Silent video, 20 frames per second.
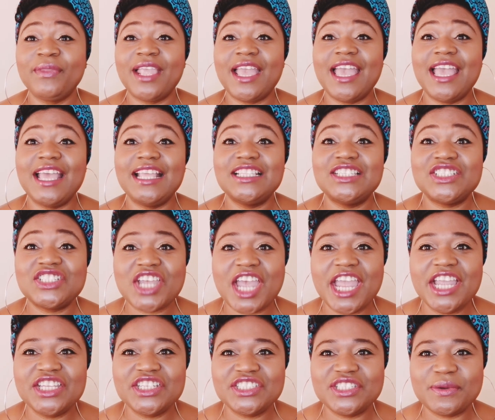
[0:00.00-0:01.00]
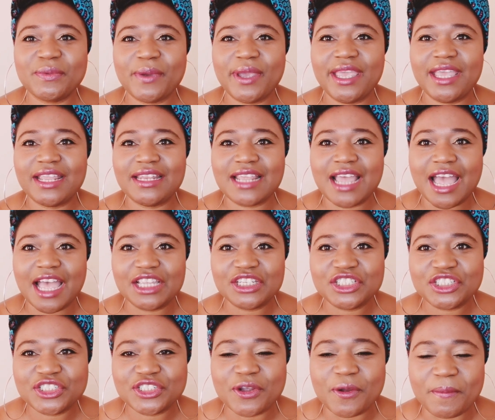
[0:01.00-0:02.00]
and change the way that I
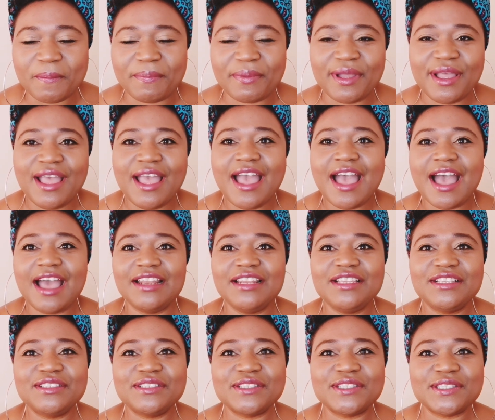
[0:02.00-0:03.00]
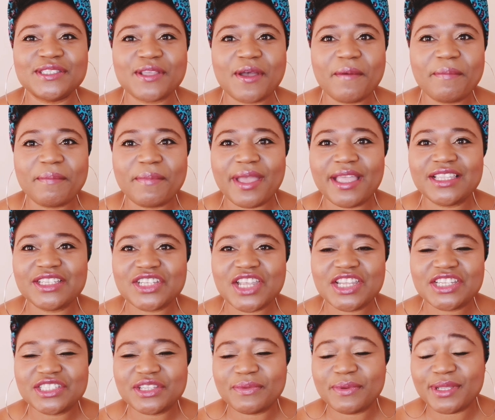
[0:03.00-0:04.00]
shop. I need to stop and
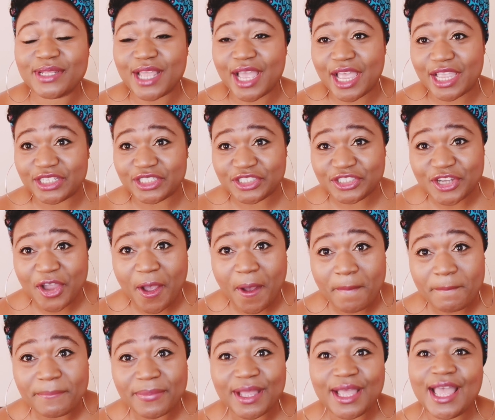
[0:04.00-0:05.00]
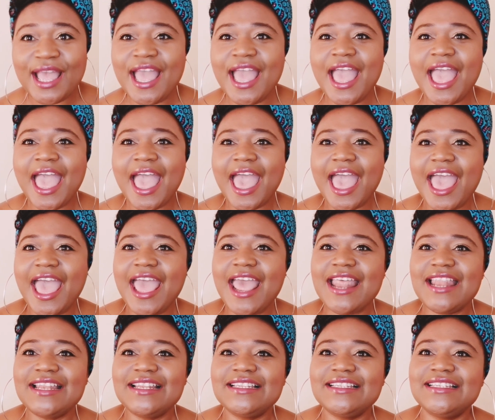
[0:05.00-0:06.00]
change the way that I shop.
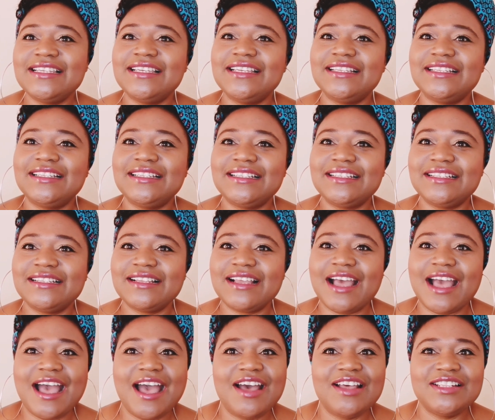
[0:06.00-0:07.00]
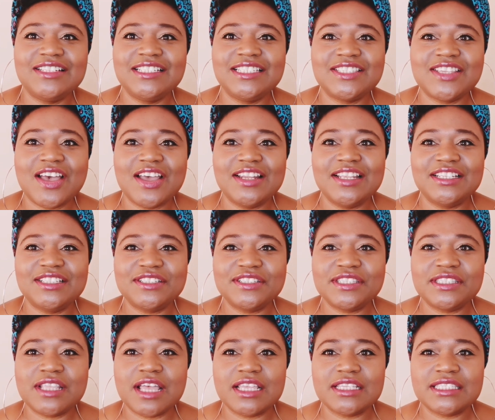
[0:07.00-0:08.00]
And I decided to
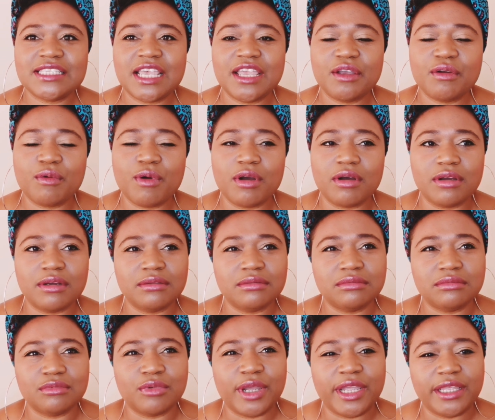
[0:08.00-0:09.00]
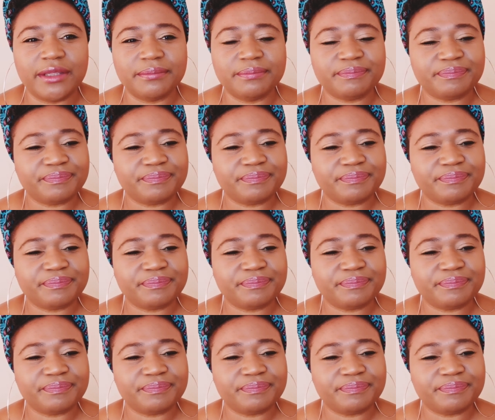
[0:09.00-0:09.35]
start saying, wait,